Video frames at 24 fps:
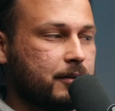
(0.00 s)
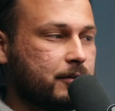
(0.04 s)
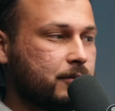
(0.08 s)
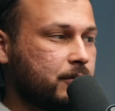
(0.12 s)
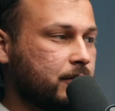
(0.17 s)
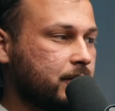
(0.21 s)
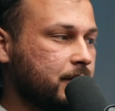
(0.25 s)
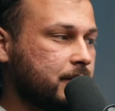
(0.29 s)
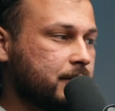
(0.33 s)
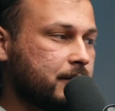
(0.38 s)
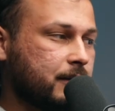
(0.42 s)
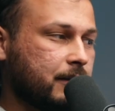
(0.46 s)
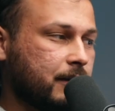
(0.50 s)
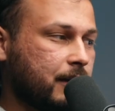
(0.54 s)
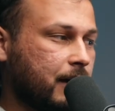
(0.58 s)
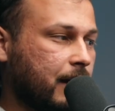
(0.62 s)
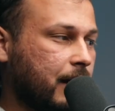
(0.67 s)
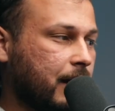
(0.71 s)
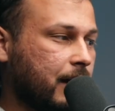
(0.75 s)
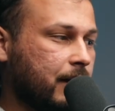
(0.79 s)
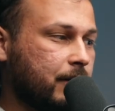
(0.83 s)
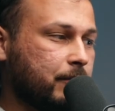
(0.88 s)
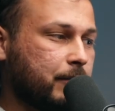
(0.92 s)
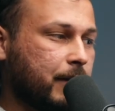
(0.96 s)
So listen,
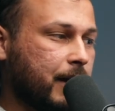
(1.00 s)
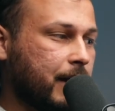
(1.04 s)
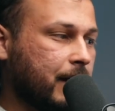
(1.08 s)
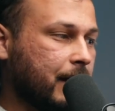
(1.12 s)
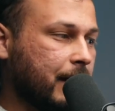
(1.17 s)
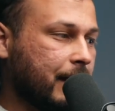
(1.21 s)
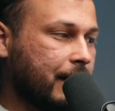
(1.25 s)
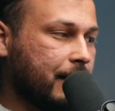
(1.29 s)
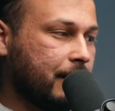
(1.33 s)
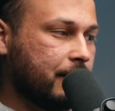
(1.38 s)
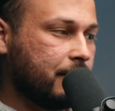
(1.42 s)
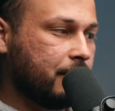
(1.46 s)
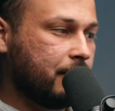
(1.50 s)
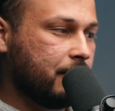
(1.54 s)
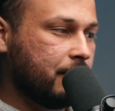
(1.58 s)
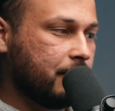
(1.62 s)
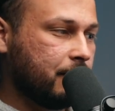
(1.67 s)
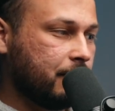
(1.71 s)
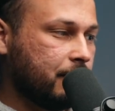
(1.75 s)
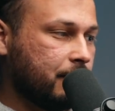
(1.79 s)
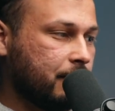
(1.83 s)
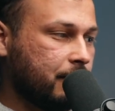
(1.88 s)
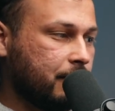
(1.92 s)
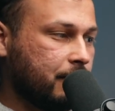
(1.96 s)
I my head,
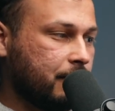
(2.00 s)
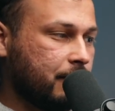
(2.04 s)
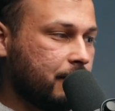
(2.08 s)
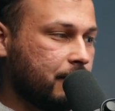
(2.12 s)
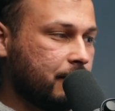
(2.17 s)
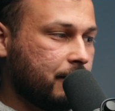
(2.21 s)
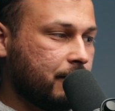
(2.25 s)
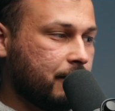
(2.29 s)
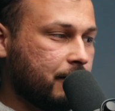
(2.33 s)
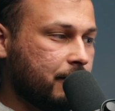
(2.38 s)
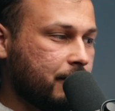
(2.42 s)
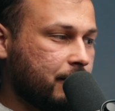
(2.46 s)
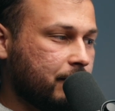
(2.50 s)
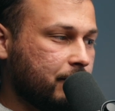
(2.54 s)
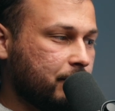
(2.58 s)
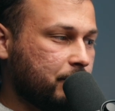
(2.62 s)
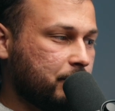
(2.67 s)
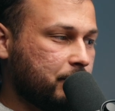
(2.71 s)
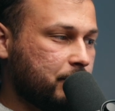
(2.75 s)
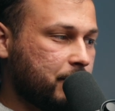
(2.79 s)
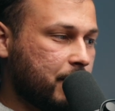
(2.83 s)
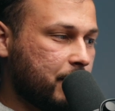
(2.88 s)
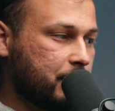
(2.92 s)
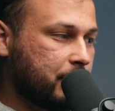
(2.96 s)

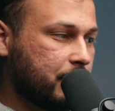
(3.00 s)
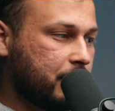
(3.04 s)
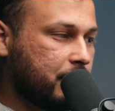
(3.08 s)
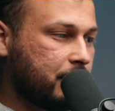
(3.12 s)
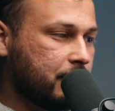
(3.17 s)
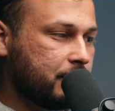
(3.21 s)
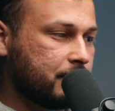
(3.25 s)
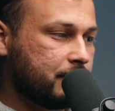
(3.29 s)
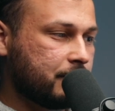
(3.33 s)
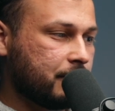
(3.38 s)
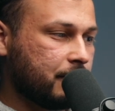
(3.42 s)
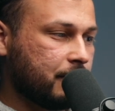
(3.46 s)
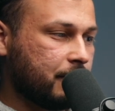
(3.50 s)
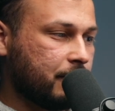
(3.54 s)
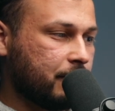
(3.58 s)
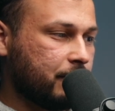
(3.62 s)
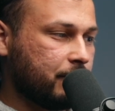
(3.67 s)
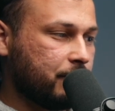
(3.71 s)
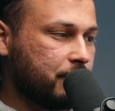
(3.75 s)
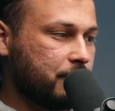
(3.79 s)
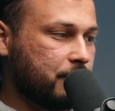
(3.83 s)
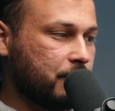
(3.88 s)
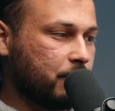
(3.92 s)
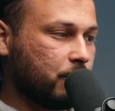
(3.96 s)
maybe because
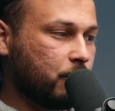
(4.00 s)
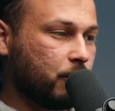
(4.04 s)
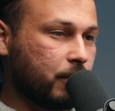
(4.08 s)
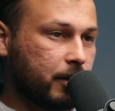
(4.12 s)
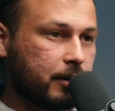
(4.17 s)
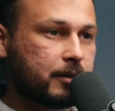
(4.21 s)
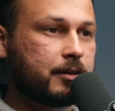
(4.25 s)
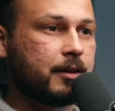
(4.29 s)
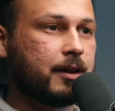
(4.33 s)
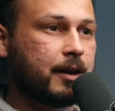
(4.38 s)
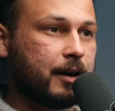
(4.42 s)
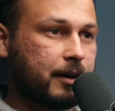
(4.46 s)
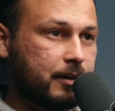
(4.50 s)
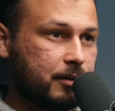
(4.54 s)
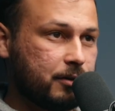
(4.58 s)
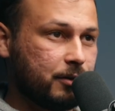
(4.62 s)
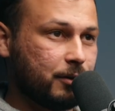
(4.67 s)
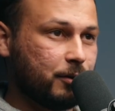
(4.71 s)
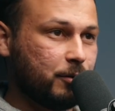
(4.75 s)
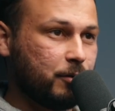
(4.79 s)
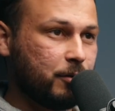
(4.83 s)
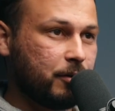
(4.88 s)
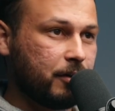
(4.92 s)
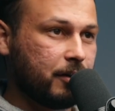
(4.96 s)
of the work that I
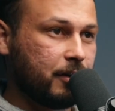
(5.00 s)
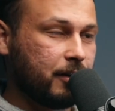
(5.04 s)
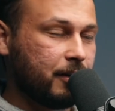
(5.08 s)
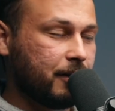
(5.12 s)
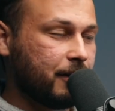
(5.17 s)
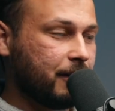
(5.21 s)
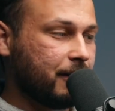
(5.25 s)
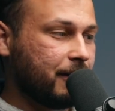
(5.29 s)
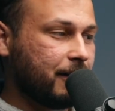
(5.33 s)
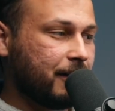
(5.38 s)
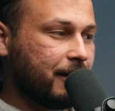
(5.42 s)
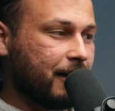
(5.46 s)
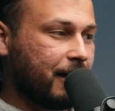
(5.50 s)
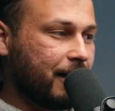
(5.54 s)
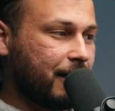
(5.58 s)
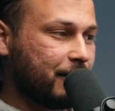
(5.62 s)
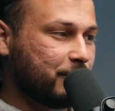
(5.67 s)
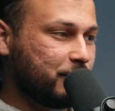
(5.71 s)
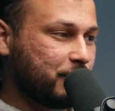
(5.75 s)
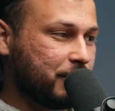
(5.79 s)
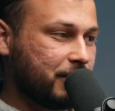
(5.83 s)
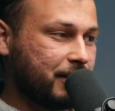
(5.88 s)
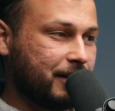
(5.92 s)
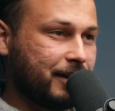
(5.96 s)
do,
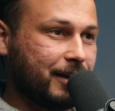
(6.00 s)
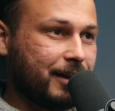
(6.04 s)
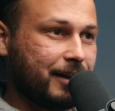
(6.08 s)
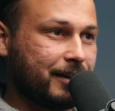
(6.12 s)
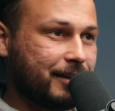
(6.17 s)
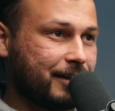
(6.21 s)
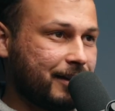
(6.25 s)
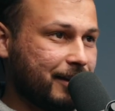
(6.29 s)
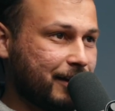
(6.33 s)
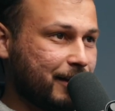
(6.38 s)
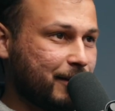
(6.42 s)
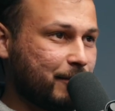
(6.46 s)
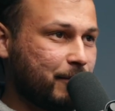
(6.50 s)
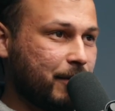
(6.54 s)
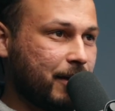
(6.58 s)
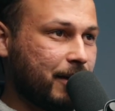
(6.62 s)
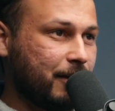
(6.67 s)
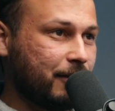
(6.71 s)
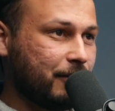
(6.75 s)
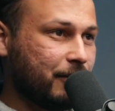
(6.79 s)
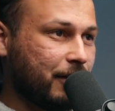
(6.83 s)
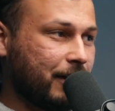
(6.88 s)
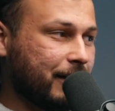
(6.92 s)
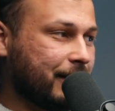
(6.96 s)
everything I think
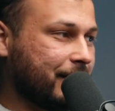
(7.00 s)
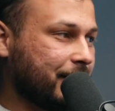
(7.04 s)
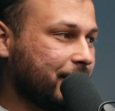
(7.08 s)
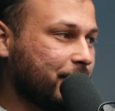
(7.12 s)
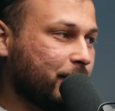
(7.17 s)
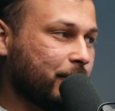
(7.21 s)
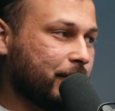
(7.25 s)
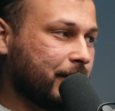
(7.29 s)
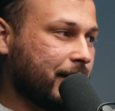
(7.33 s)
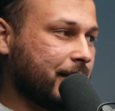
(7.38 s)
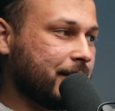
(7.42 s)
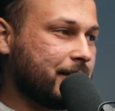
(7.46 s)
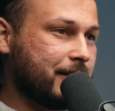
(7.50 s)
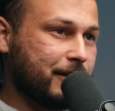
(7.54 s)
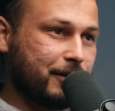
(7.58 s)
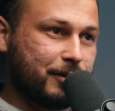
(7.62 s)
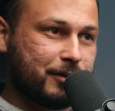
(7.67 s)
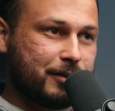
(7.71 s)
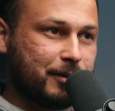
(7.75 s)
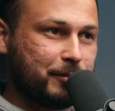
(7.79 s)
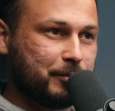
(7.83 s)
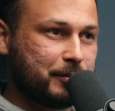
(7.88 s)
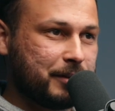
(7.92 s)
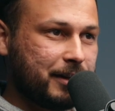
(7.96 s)
about, like when I hear
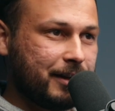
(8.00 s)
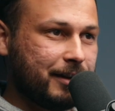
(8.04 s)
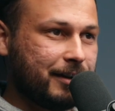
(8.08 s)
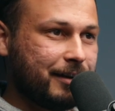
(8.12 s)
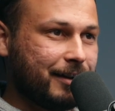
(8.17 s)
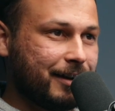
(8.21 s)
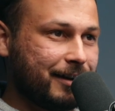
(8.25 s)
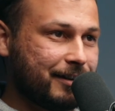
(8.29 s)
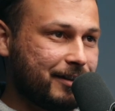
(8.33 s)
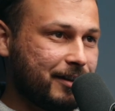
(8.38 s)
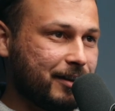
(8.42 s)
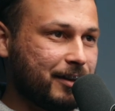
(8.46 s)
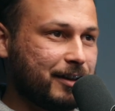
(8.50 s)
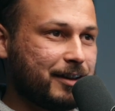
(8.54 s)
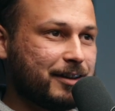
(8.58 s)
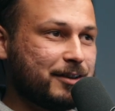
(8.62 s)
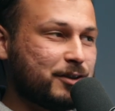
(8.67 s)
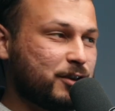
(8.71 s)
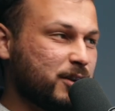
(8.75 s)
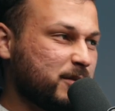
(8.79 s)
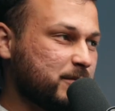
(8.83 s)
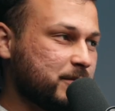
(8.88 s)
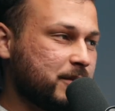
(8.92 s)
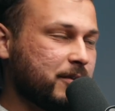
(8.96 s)
something, I think in
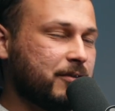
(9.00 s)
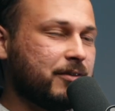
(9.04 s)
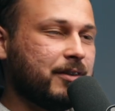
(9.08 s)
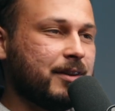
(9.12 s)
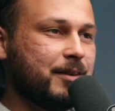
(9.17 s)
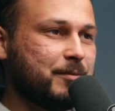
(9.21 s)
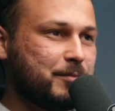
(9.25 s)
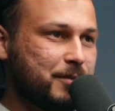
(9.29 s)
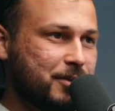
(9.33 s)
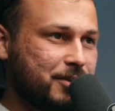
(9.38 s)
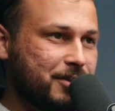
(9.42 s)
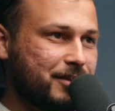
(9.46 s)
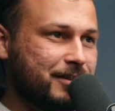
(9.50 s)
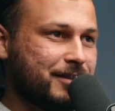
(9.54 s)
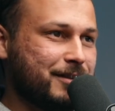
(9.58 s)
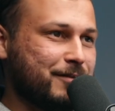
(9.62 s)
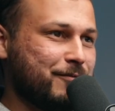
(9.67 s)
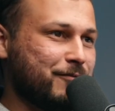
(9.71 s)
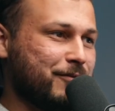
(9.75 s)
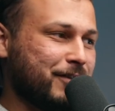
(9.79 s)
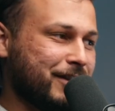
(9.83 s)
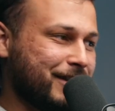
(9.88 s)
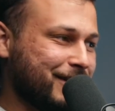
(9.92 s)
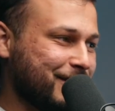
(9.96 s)
terms of images
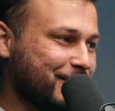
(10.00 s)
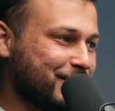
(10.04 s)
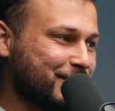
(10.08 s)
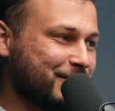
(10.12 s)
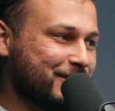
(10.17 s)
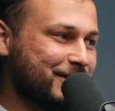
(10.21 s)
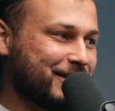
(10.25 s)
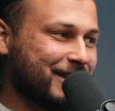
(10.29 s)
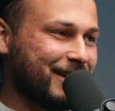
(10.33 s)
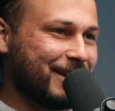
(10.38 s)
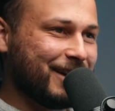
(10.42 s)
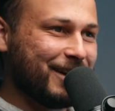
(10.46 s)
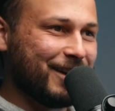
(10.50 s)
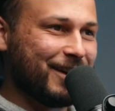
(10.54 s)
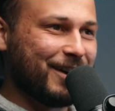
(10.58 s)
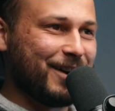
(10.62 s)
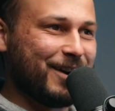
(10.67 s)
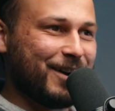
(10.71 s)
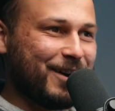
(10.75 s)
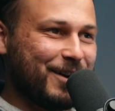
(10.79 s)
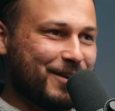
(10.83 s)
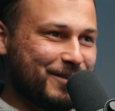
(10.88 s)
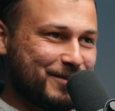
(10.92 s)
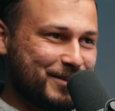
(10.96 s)
and videos. Yeah.
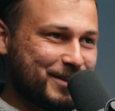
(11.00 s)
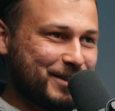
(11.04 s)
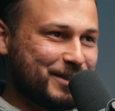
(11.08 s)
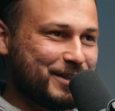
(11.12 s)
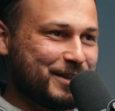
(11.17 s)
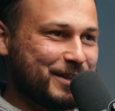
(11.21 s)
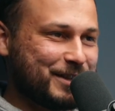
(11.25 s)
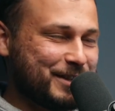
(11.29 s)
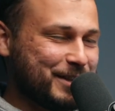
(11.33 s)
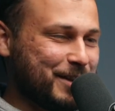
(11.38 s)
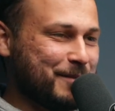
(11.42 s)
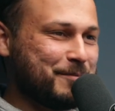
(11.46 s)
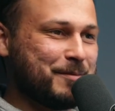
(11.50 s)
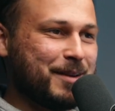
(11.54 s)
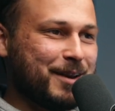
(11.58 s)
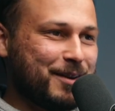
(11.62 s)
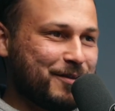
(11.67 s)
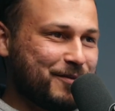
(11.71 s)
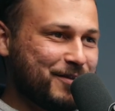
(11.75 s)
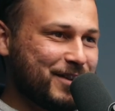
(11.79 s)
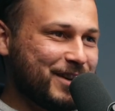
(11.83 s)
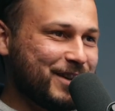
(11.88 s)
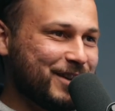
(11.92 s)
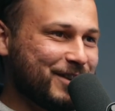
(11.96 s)
Obviously, because I
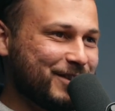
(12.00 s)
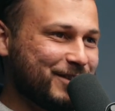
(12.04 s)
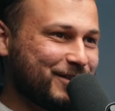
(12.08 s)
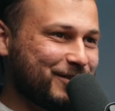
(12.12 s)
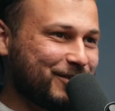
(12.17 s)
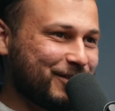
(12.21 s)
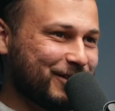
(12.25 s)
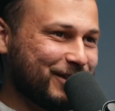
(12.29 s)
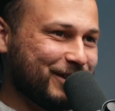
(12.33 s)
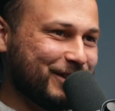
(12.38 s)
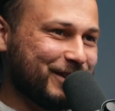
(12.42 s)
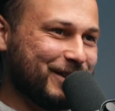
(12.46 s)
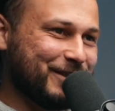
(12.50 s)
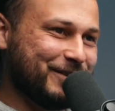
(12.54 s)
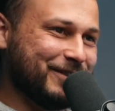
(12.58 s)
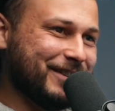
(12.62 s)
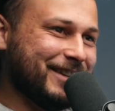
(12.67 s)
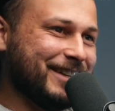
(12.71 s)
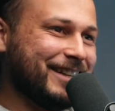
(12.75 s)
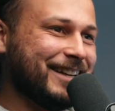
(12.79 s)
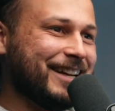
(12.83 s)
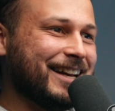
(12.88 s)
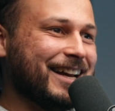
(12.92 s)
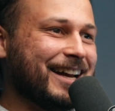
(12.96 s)
make videos yeah, for a same.
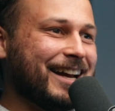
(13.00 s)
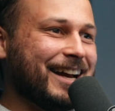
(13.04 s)
living.